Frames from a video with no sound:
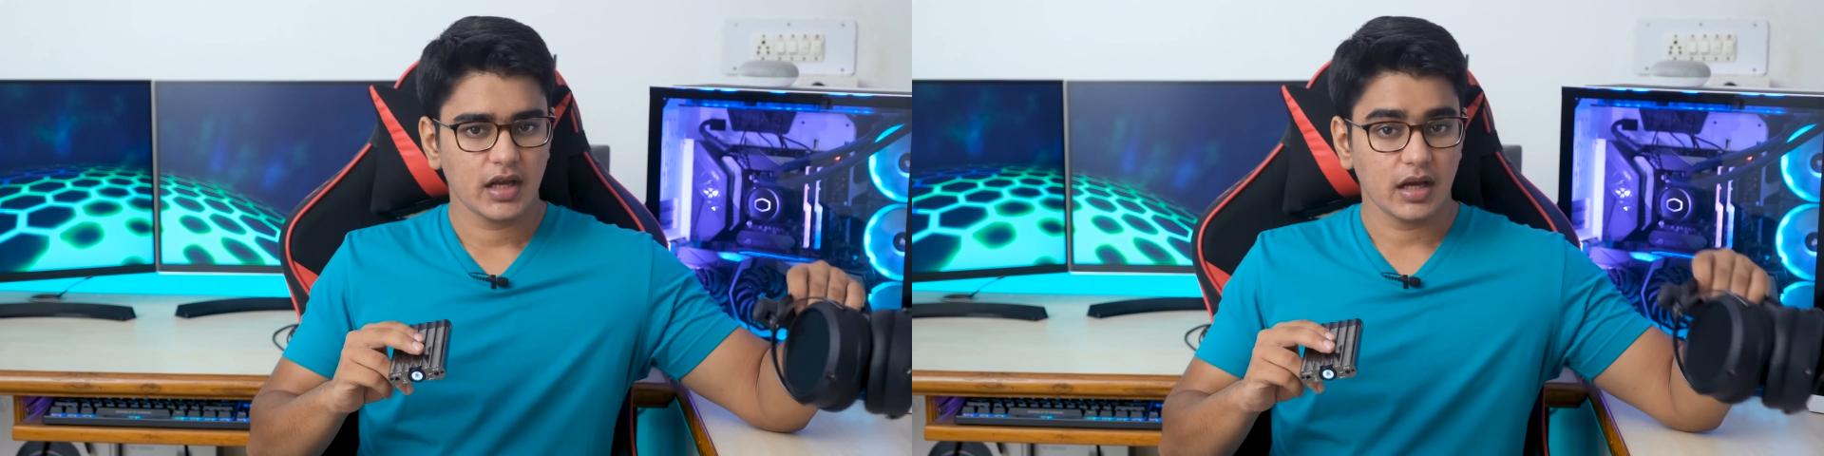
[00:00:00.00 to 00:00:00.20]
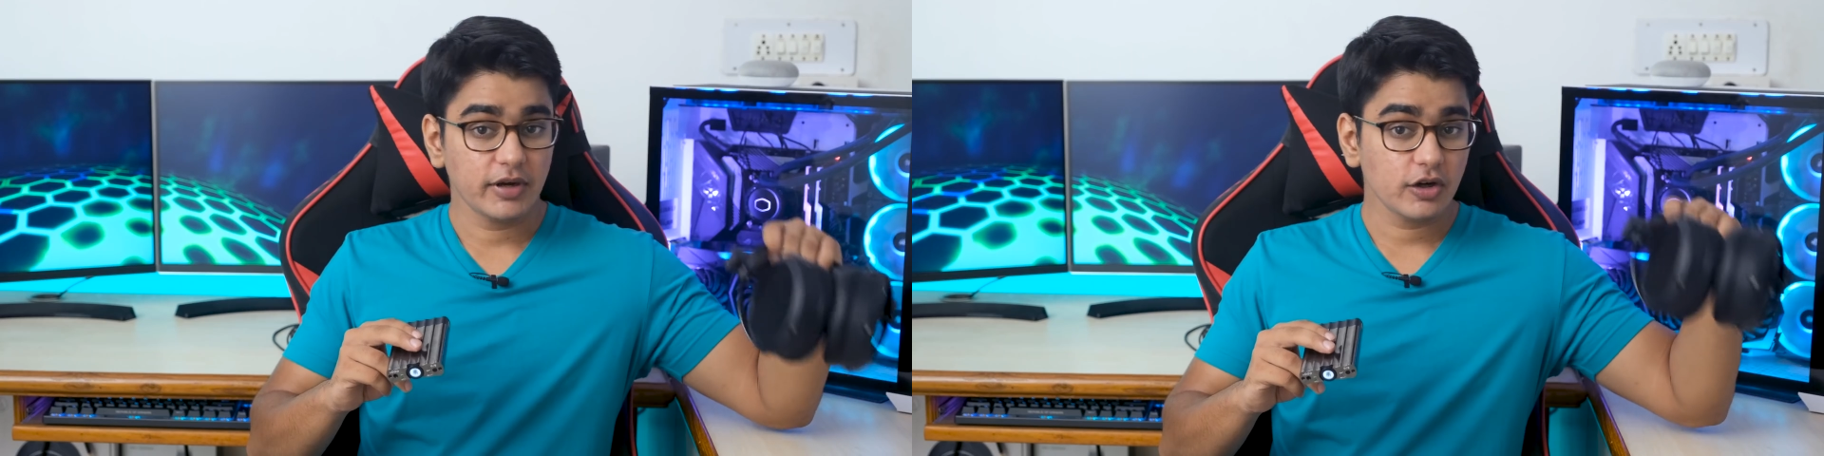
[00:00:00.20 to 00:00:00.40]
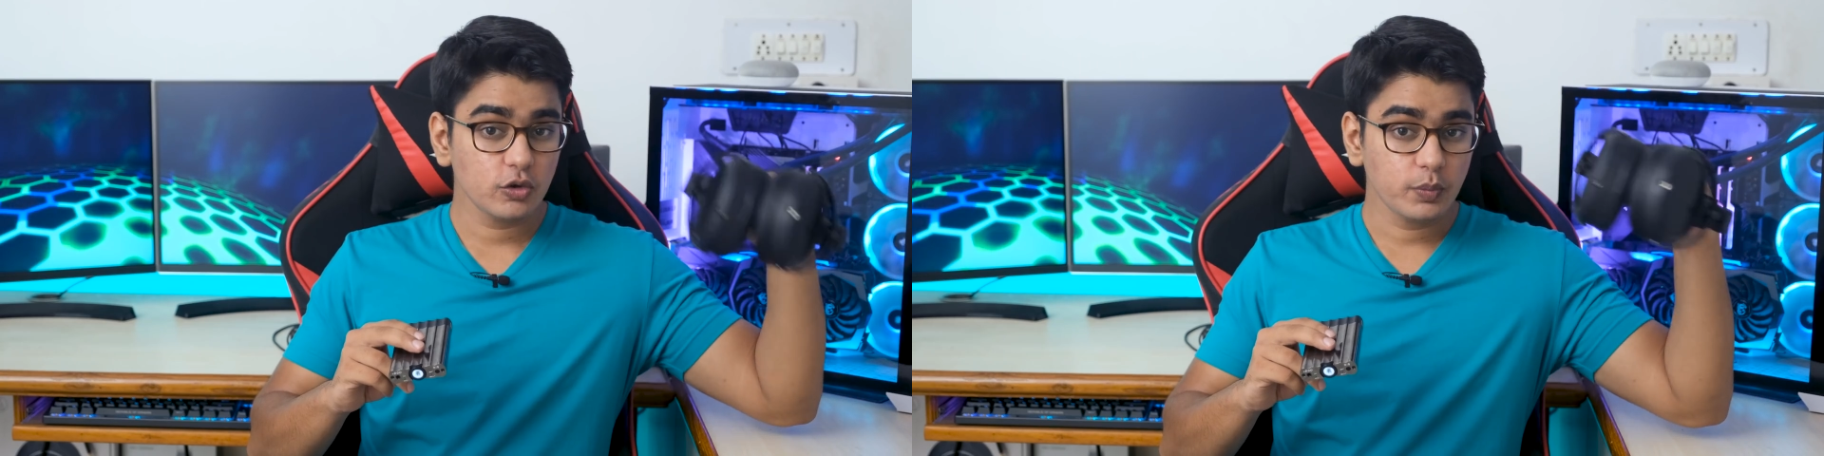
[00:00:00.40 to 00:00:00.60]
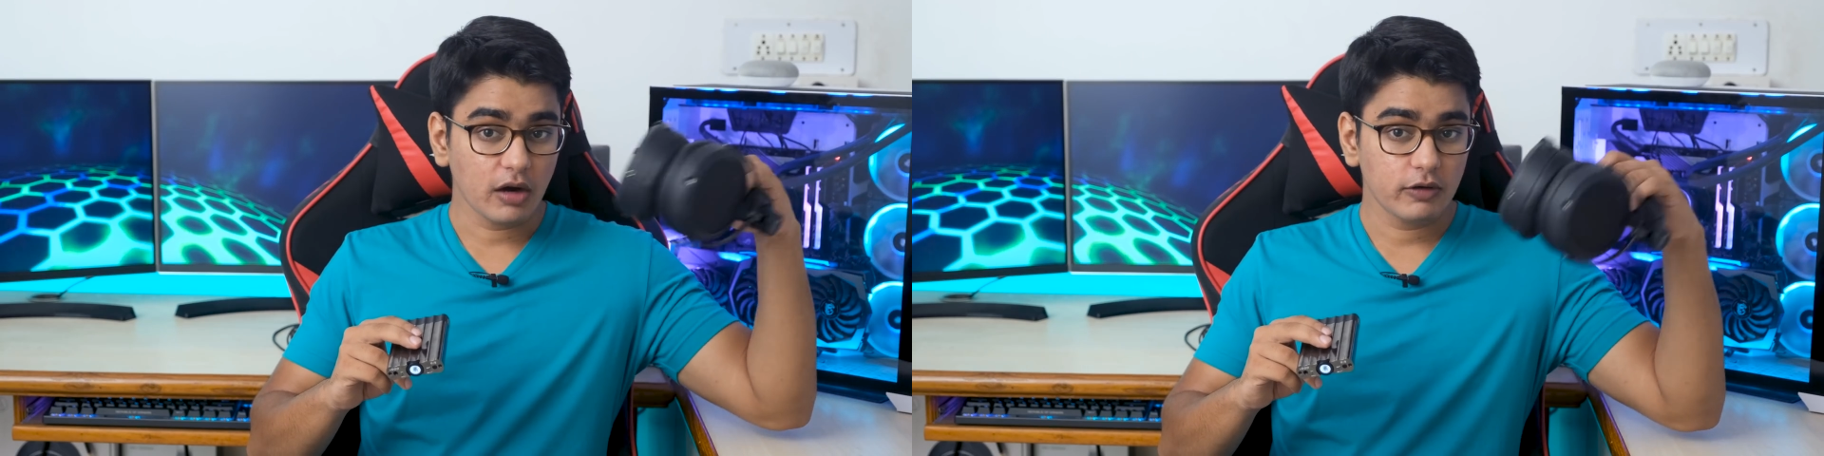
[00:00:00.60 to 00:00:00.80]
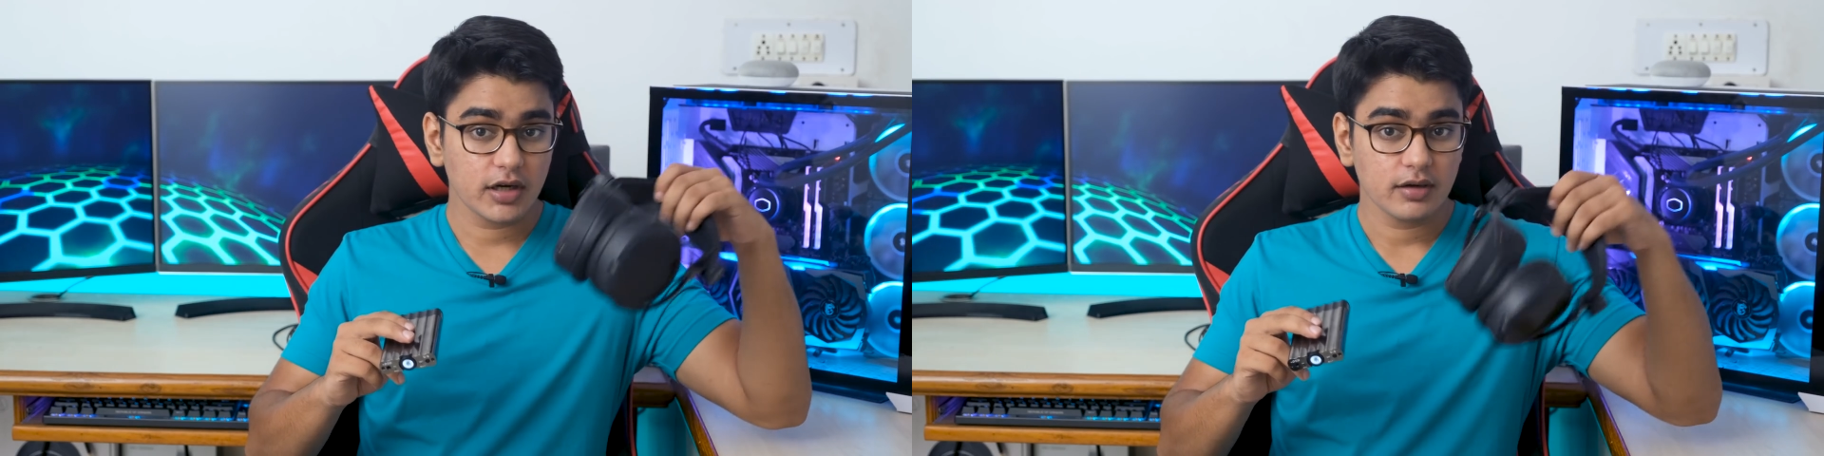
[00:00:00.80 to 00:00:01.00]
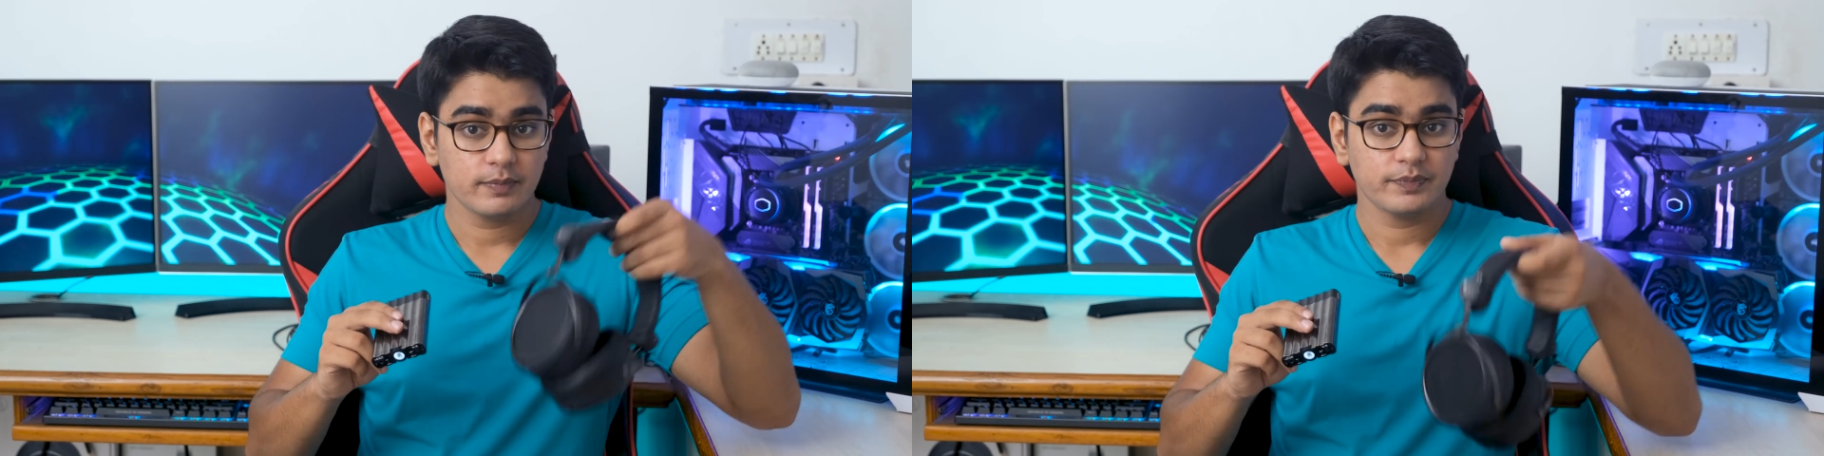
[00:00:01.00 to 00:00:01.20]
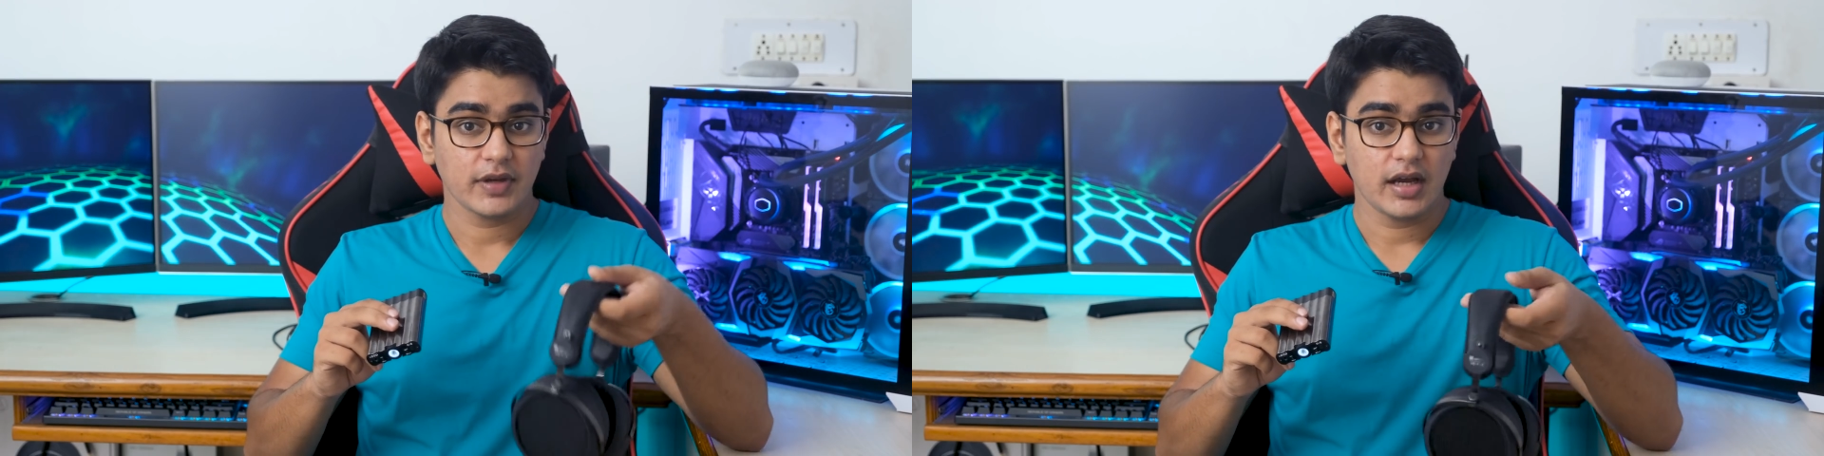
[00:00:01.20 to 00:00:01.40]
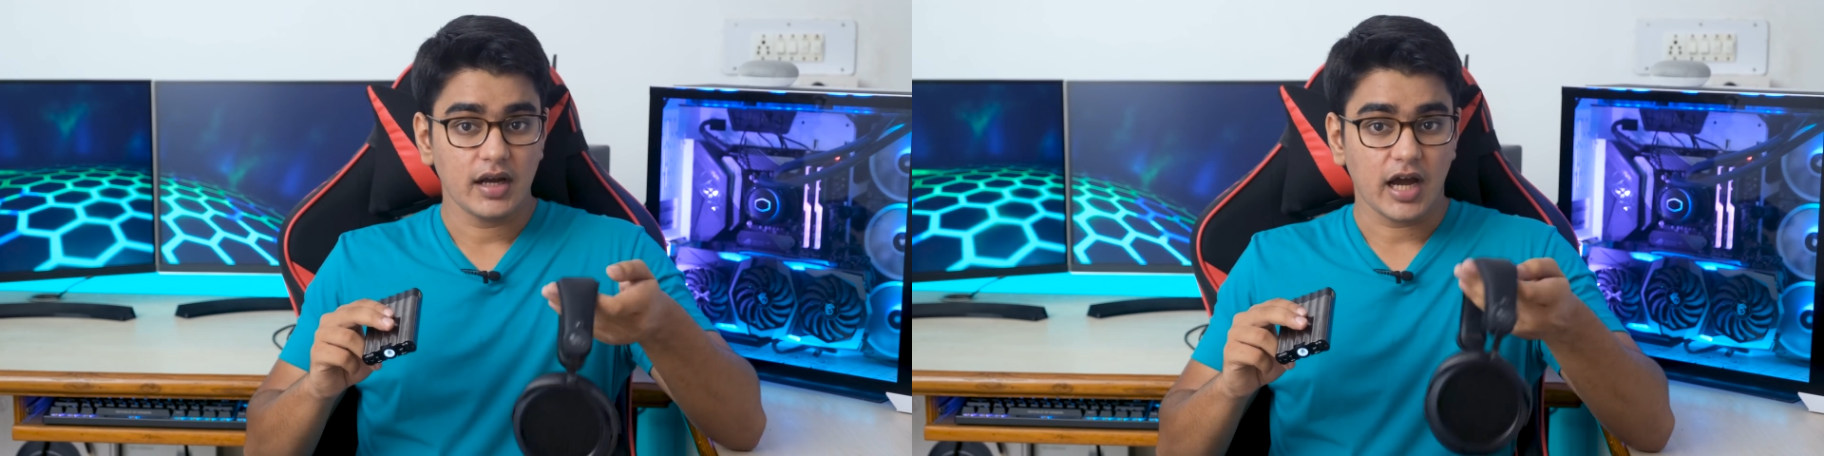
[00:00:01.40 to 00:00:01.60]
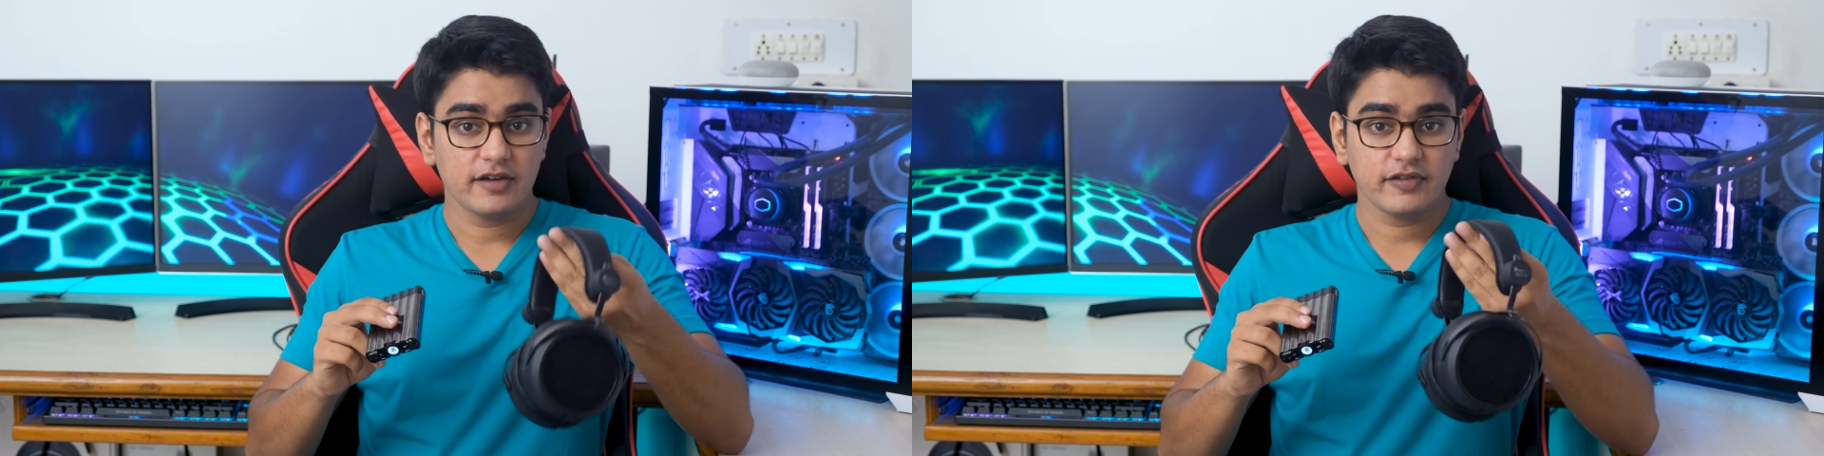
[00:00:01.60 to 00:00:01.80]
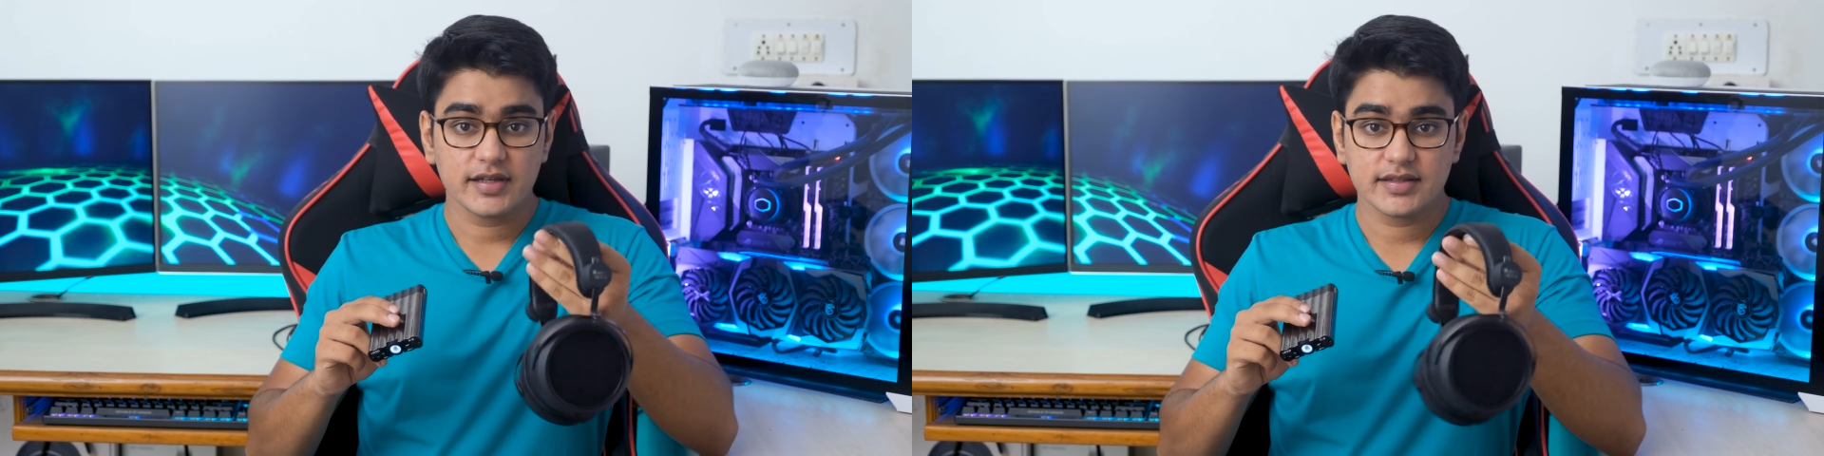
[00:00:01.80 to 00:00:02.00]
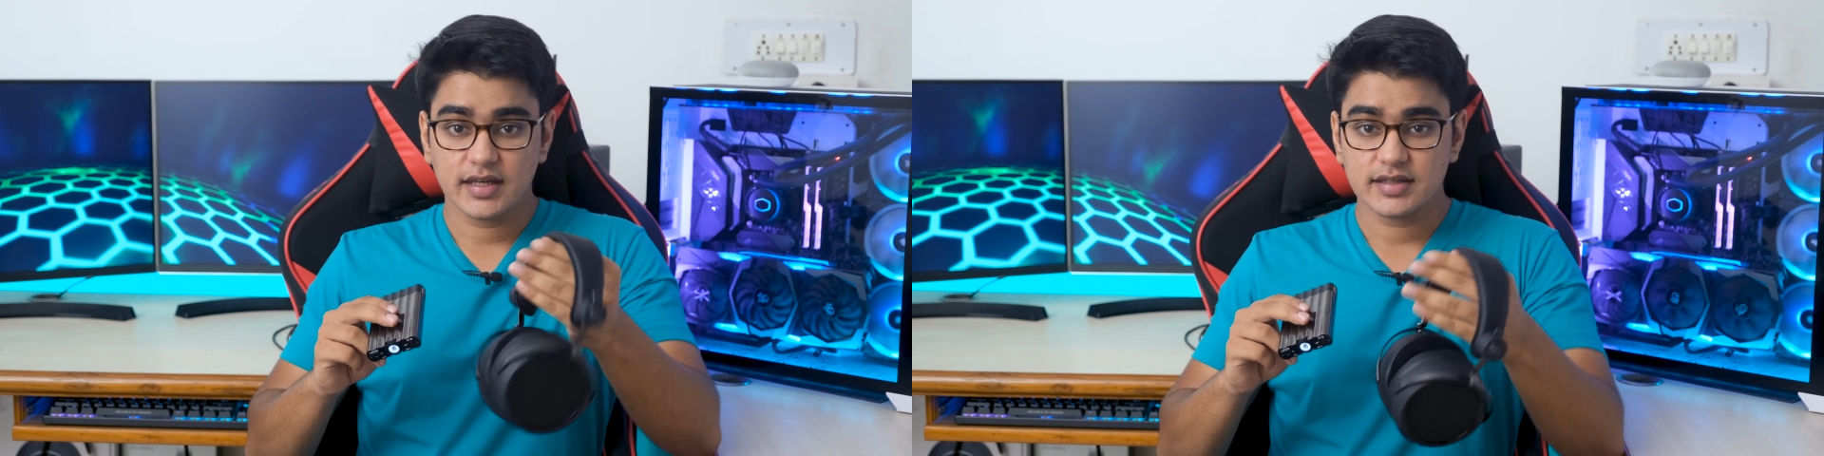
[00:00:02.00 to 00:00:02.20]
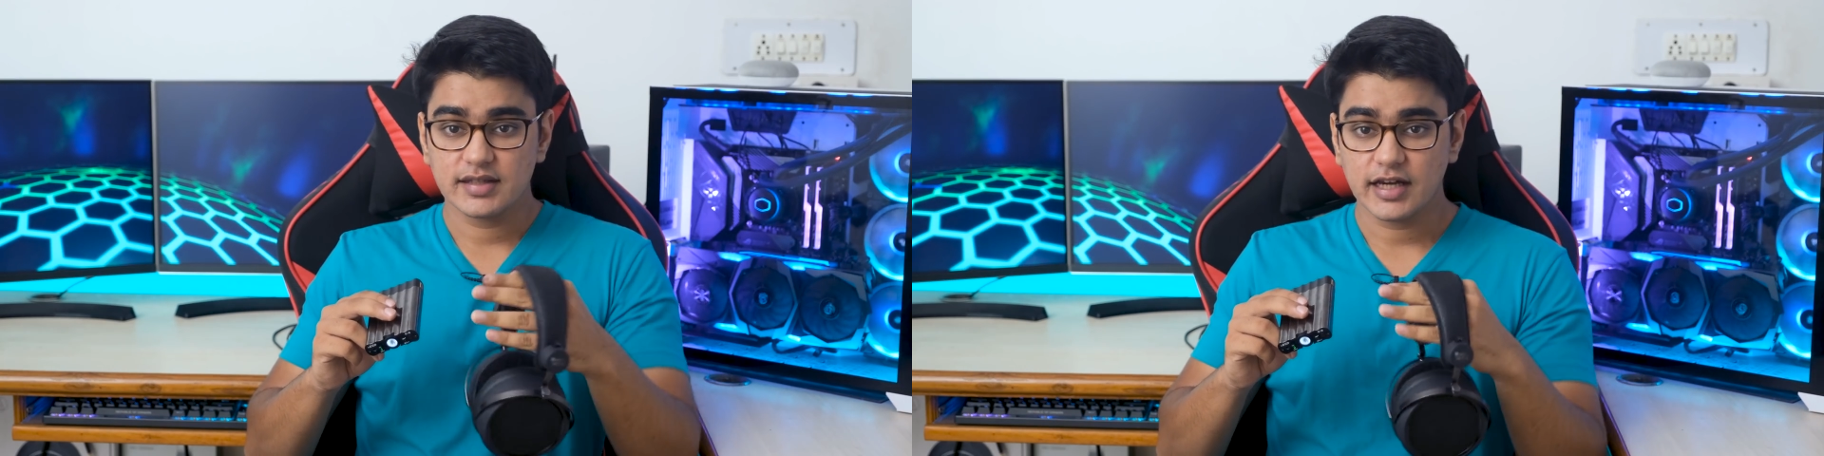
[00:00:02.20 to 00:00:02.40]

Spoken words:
Coming to power, iFi says